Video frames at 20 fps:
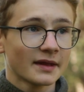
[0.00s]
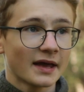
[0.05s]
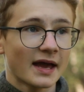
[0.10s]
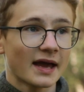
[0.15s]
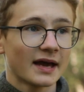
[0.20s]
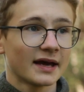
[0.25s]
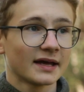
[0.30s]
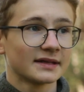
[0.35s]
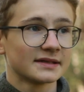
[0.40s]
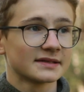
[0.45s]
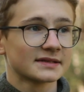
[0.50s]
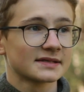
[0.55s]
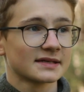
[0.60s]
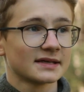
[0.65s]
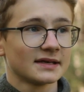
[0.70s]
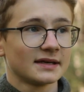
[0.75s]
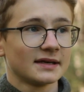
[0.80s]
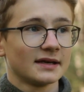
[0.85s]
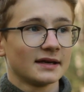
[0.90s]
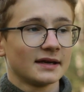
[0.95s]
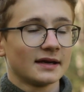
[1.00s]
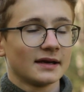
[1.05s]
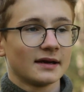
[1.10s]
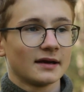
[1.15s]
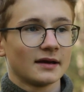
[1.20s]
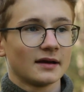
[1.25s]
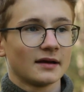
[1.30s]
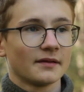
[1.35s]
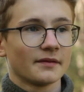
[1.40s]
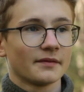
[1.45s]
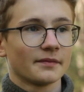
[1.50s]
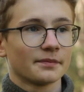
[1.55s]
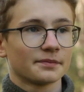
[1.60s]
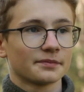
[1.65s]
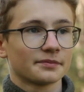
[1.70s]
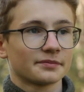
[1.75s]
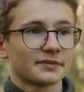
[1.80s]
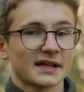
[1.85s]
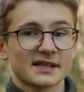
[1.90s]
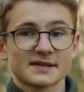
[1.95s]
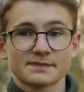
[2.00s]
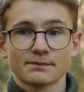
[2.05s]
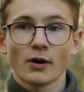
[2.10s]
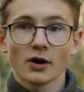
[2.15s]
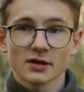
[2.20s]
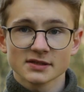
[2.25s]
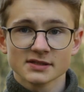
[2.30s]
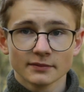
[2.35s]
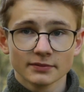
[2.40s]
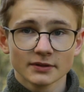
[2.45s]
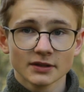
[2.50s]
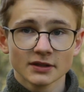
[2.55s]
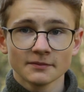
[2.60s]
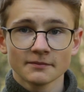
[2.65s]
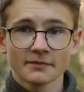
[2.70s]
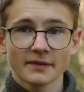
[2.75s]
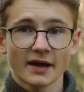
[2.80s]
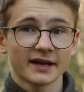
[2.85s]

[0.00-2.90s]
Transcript: and that's possible.